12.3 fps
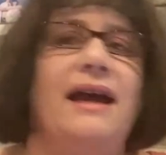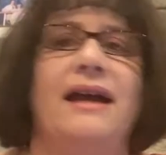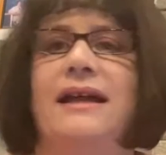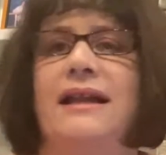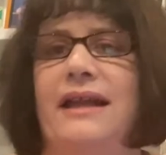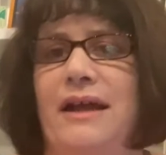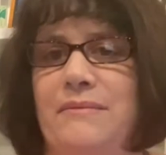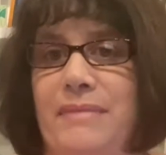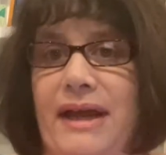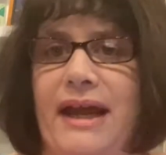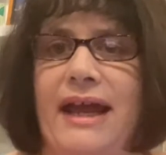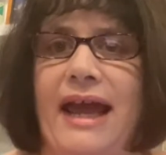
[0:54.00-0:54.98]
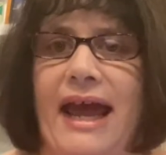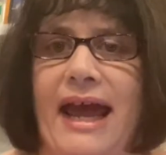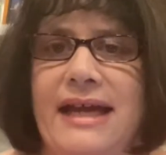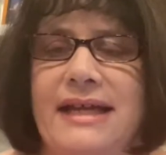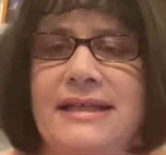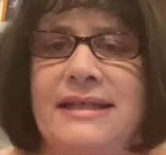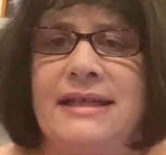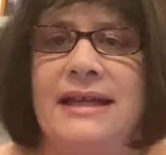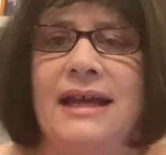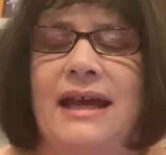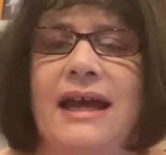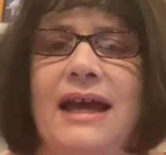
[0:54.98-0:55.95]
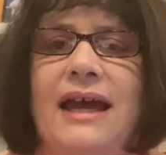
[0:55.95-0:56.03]
Glam Bag X,
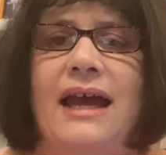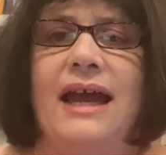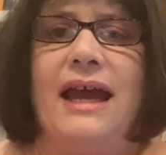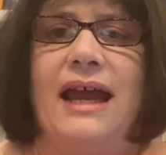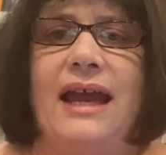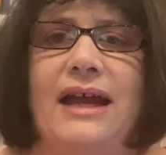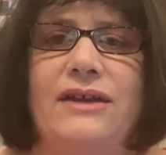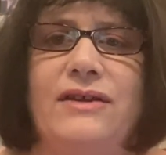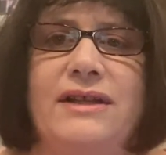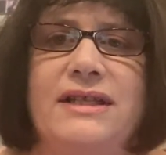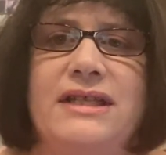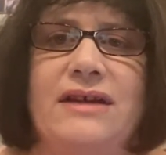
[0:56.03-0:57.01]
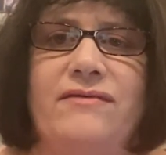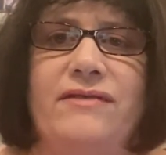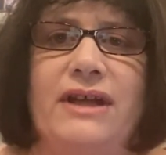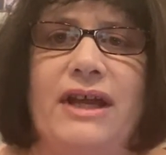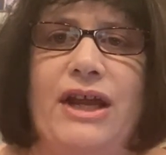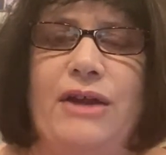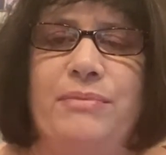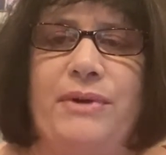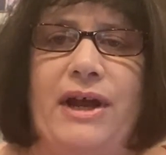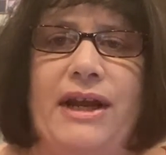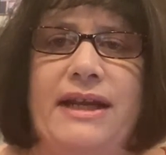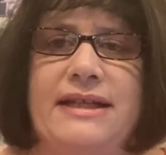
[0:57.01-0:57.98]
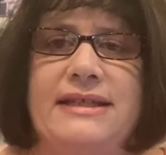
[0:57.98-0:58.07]
and you get 7 to 8
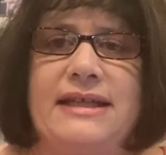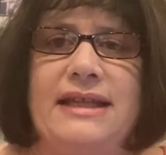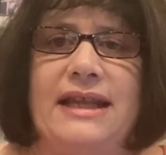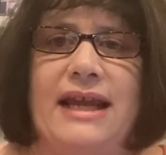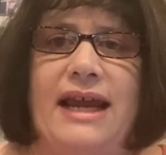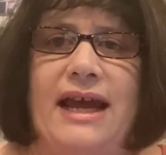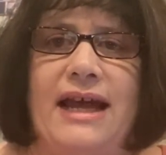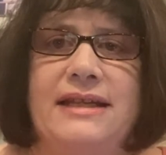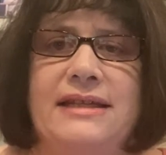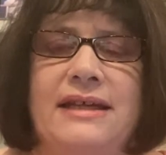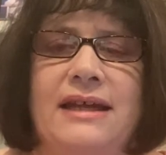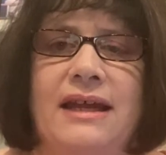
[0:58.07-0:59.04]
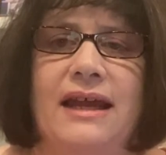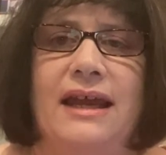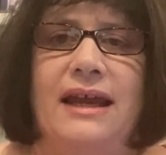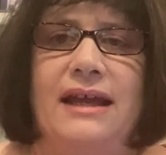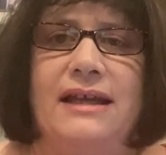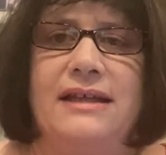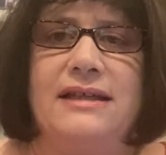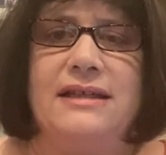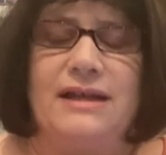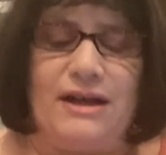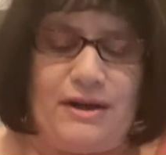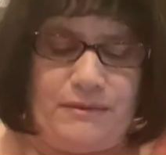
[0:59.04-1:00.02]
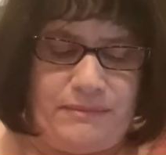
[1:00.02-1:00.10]
products in that. And
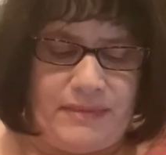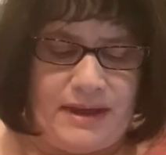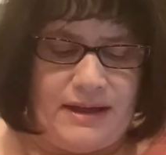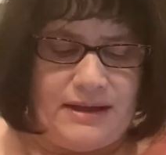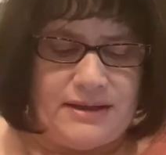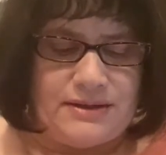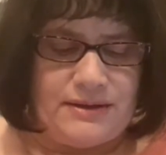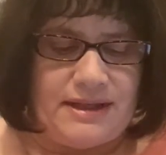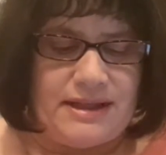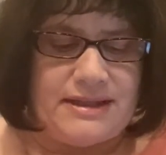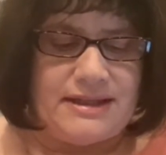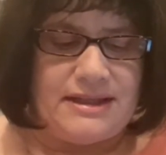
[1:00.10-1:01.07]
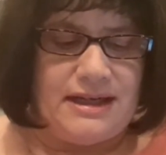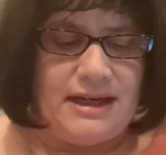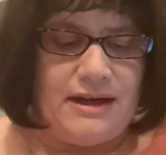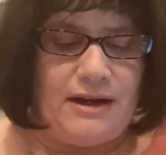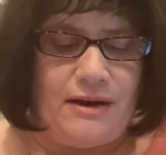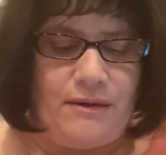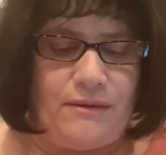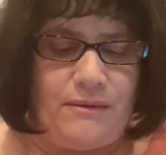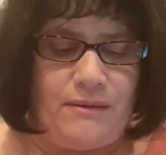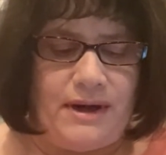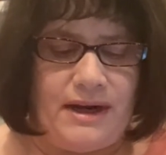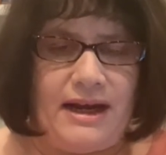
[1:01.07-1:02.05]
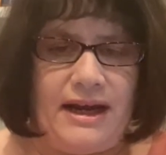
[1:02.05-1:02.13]
so let's see
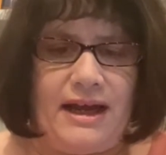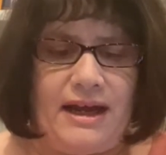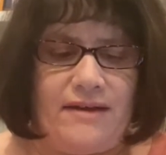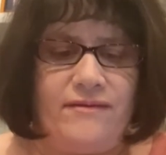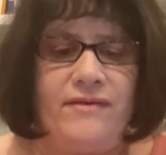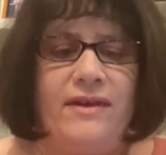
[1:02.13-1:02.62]
what I have.